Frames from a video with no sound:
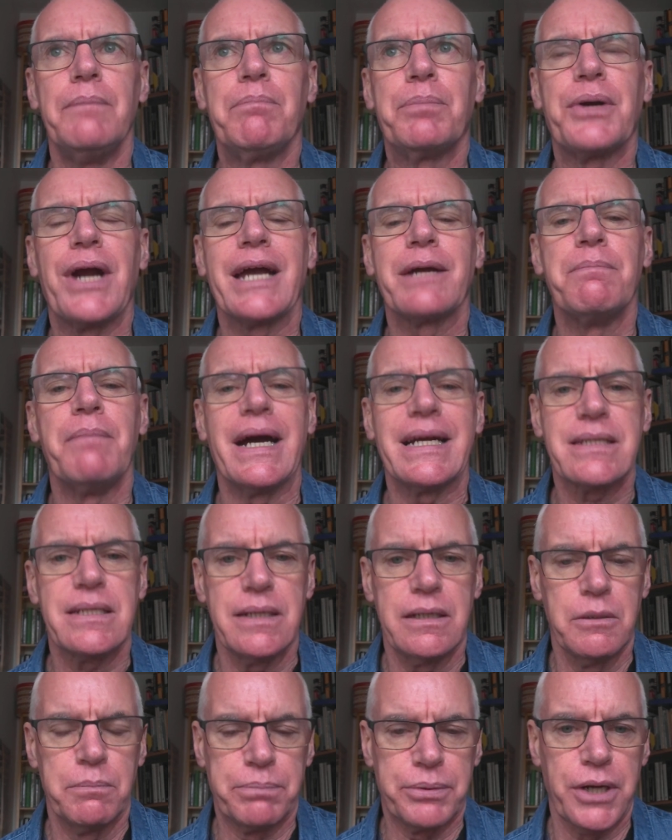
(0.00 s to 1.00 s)

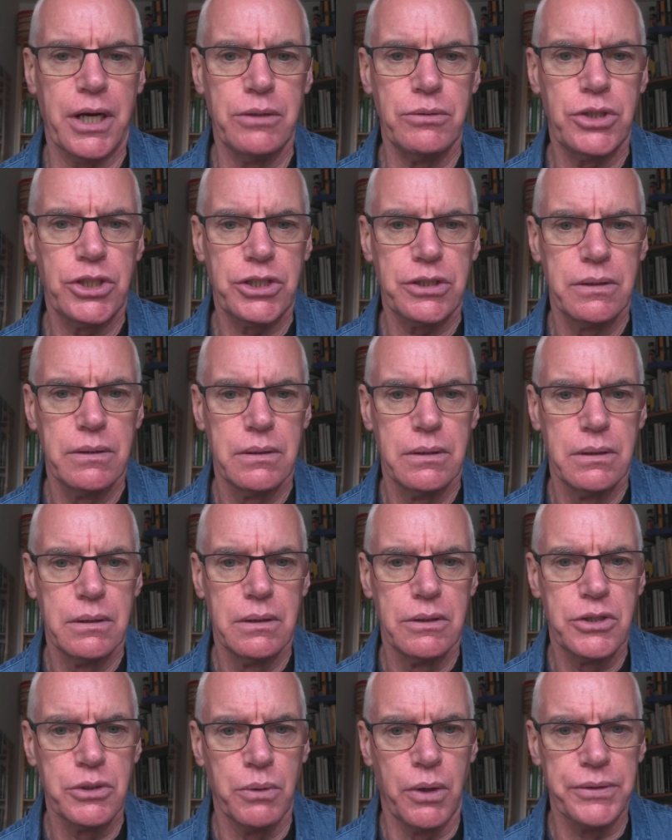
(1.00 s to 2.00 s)
pragmatic approach
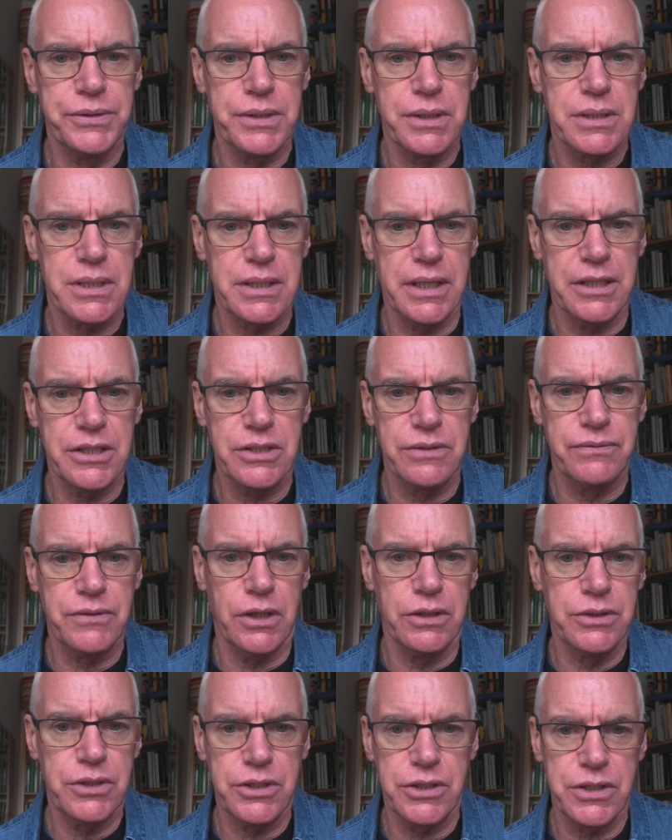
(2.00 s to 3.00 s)
to altered states of
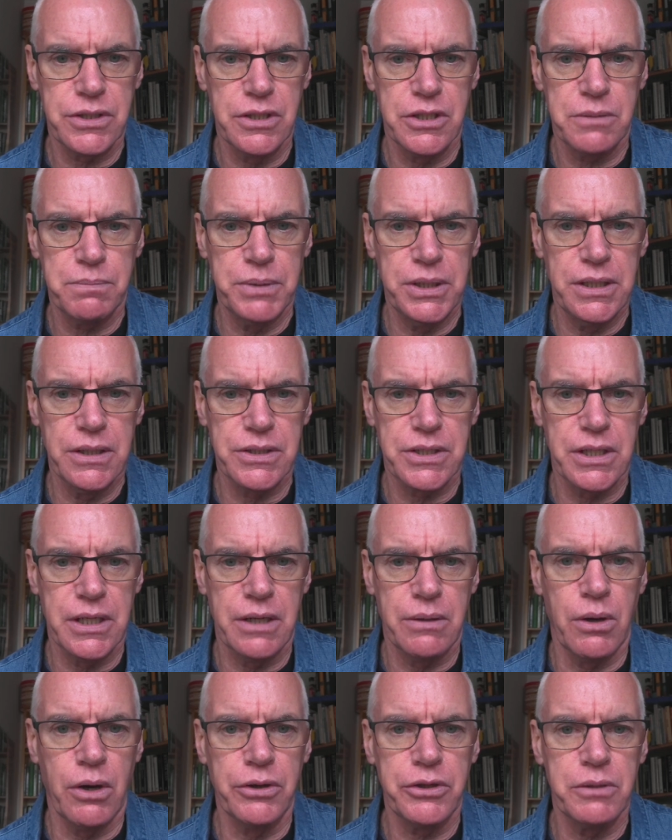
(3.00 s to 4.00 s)
consciousness, because
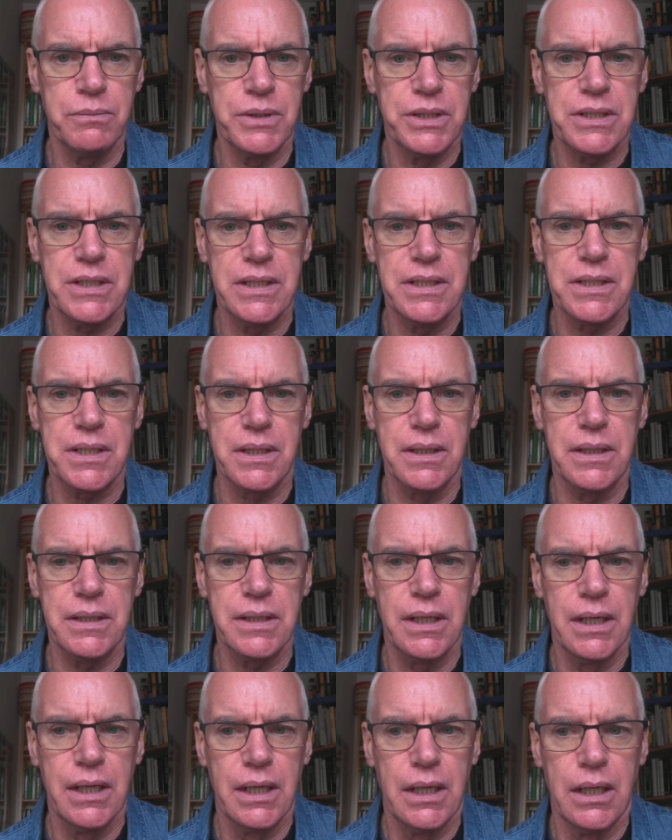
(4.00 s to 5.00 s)
their argument is
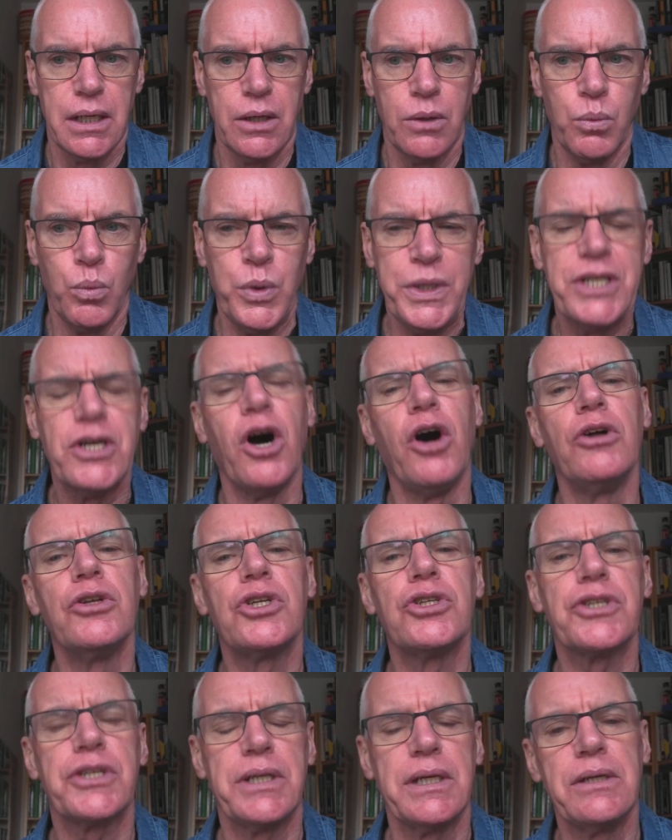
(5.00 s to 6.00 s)
that we
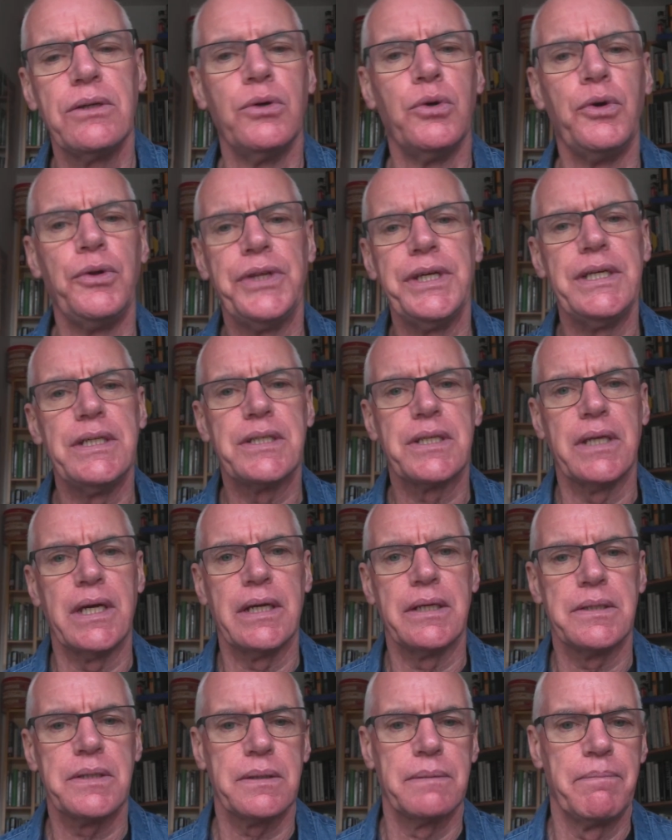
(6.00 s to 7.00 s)
can't just ignore these
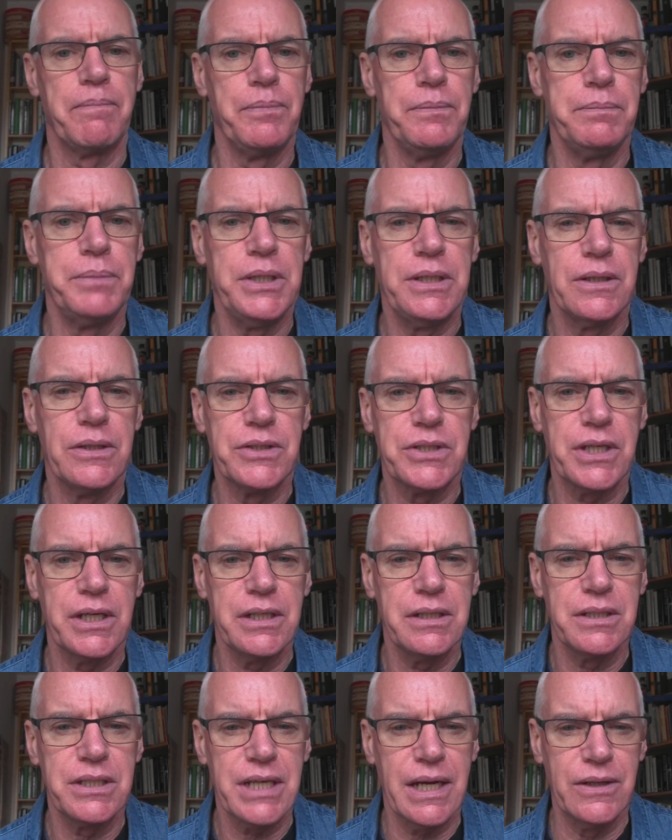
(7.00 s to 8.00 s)
things because
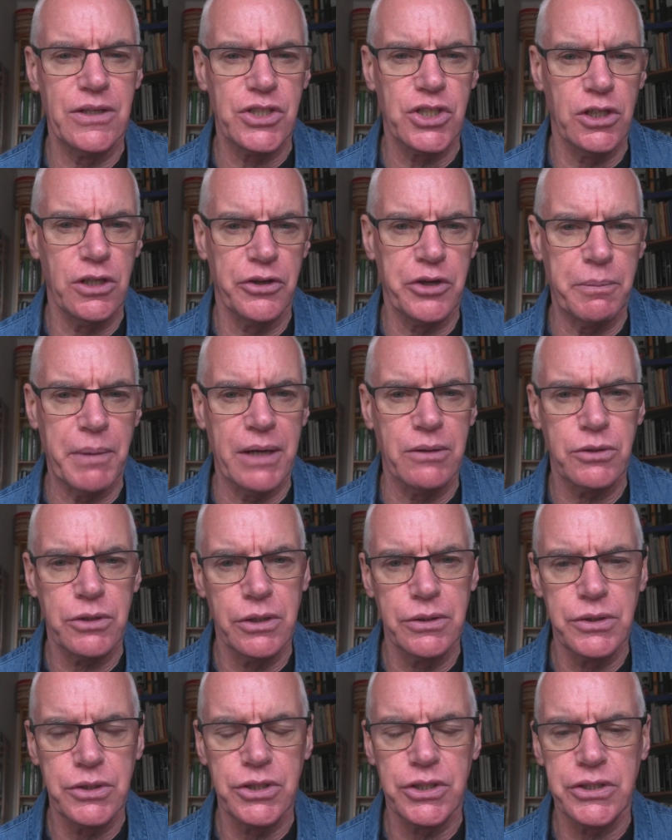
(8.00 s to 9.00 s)
they can tell us a lot about
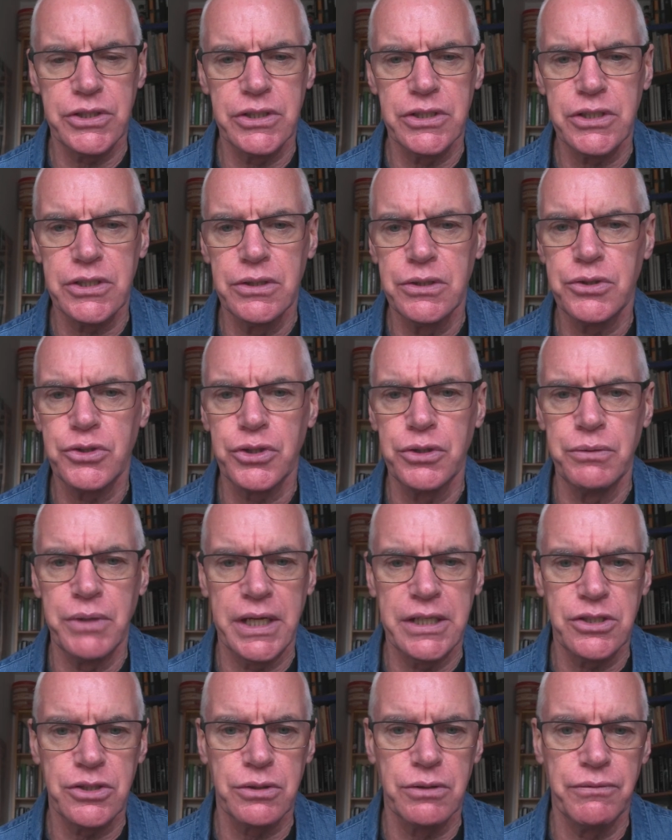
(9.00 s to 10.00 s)
consciousness and the true
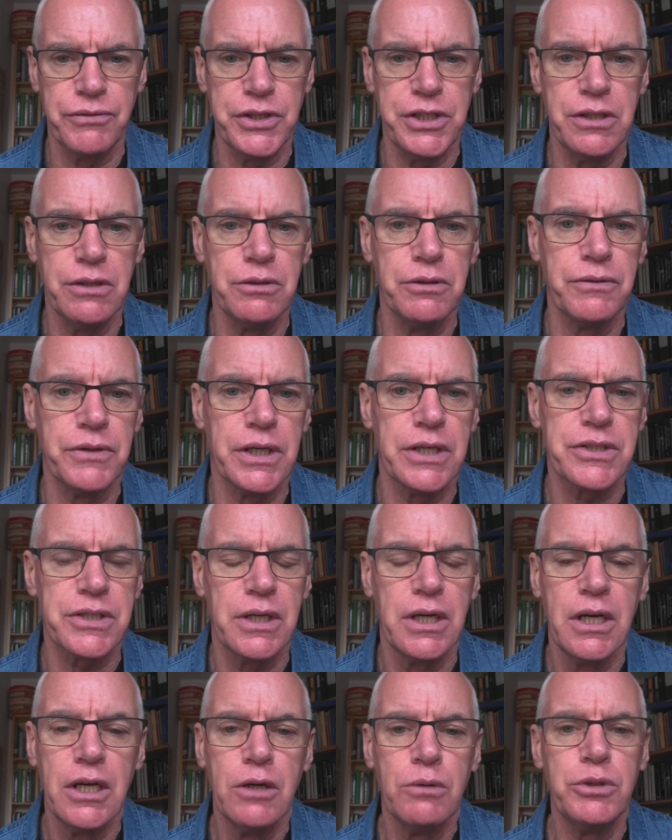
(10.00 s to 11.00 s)
nature of the universe,
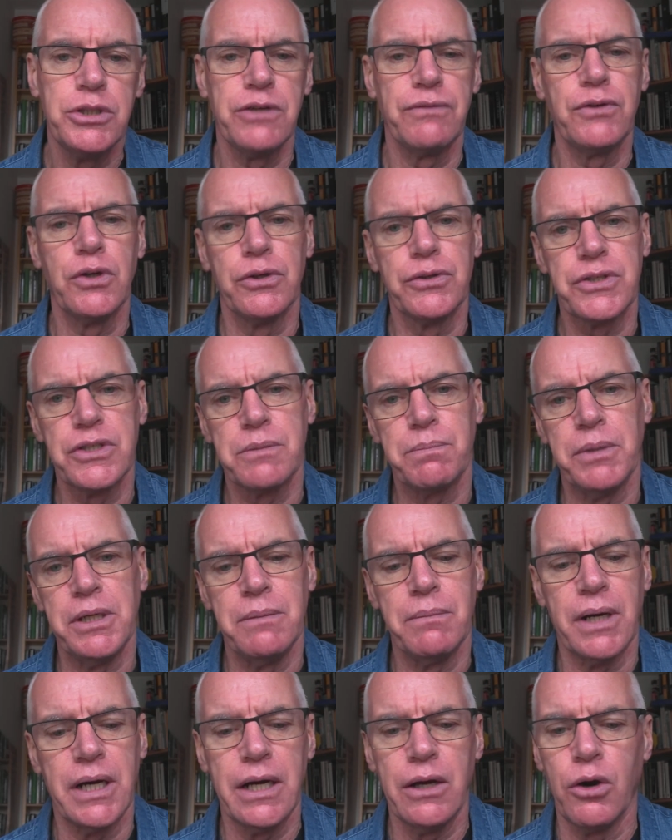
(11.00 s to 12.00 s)
which of course has
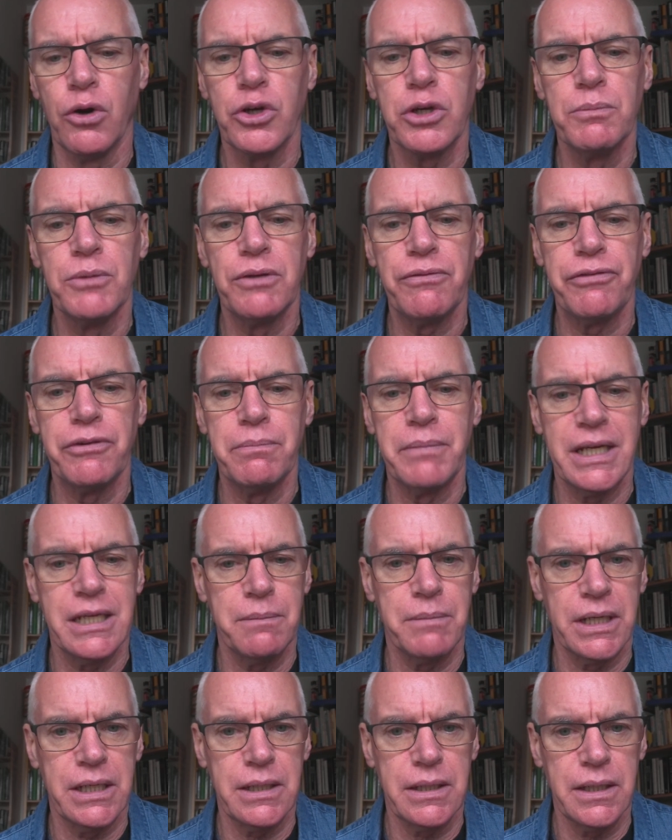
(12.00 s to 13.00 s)
been my argument for
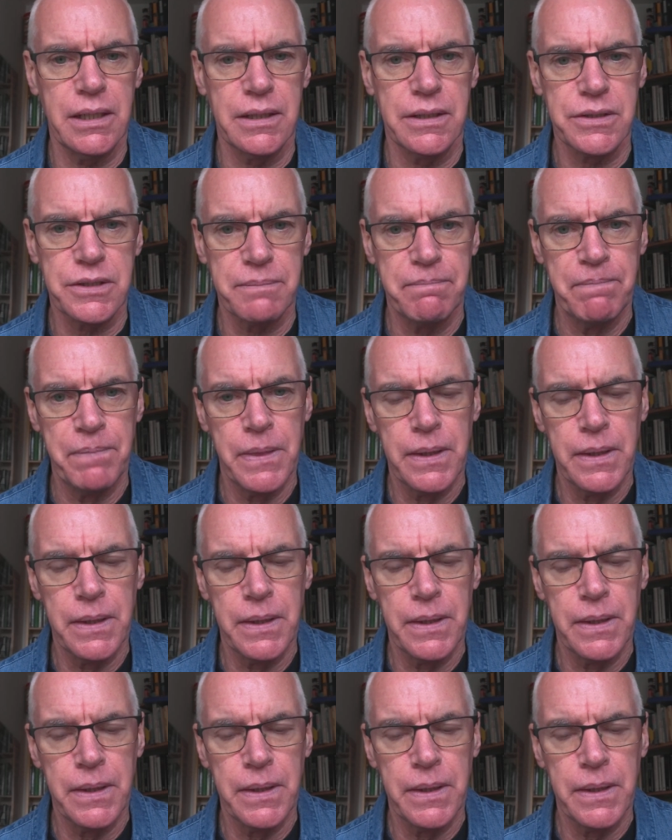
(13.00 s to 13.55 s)
many, many years.